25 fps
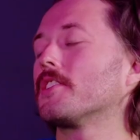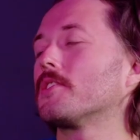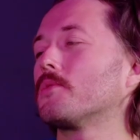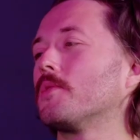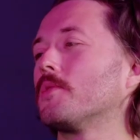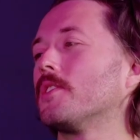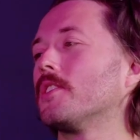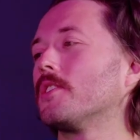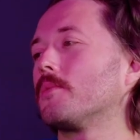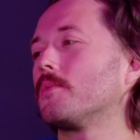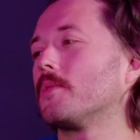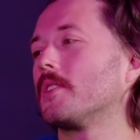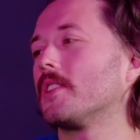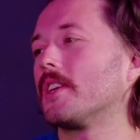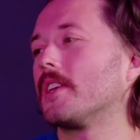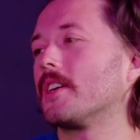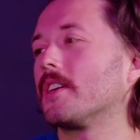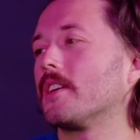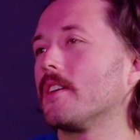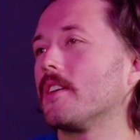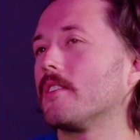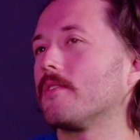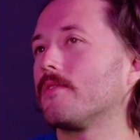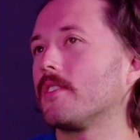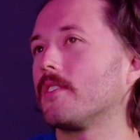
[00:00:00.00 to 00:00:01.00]
weird when
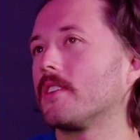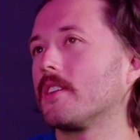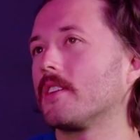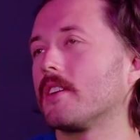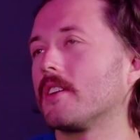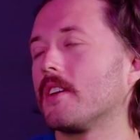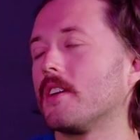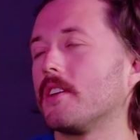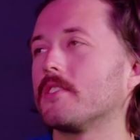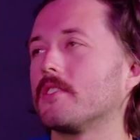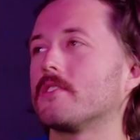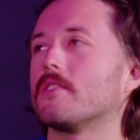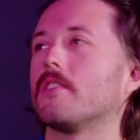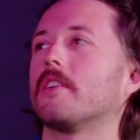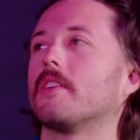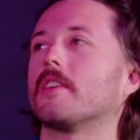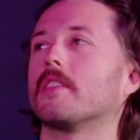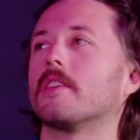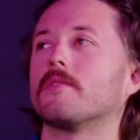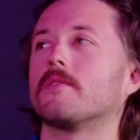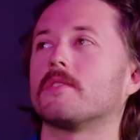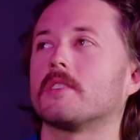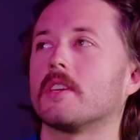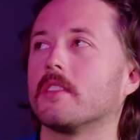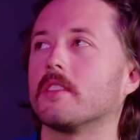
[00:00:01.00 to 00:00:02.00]
if it's not like
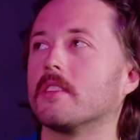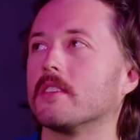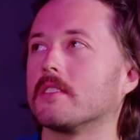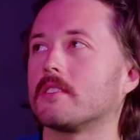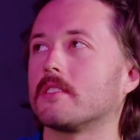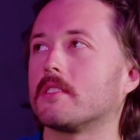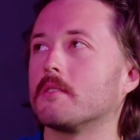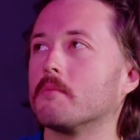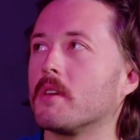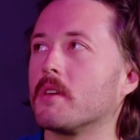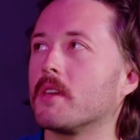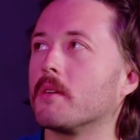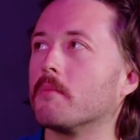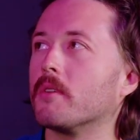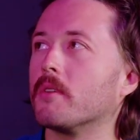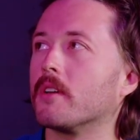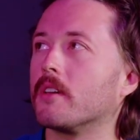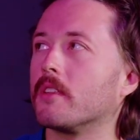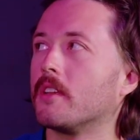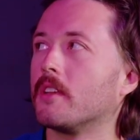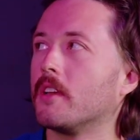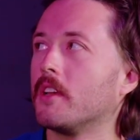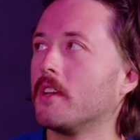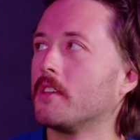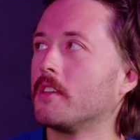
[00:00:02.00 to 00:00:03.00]
they've said this to me,
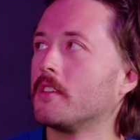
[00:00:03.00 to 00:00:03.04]
but